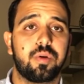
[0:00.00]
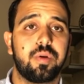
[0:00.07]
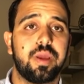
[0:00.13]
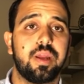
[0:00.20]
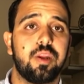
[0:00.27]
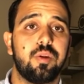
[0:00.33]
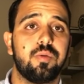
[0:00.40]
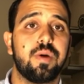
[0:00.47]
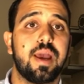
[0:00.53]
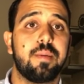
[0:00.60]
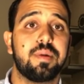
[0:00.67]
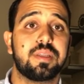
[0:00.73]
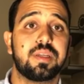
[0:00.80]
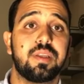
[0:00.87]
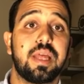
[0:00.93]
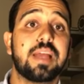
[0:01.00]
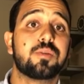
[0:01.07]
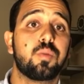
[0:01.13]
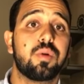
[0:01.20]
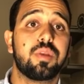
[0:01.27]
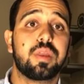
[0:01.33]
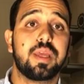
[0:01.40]
creating new habits, and that's
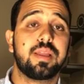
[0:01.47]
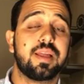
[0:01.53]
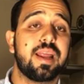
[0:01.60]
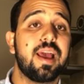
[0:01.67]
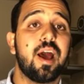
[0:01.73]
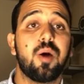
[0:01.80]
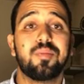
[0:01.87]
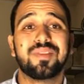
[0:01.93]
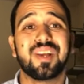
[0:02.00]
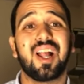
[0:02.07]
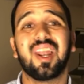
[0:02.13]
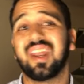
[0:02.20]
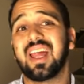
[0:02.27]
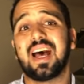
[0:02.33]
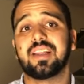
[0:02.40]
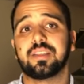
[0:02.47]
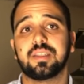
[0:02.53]
one thing that helps a lot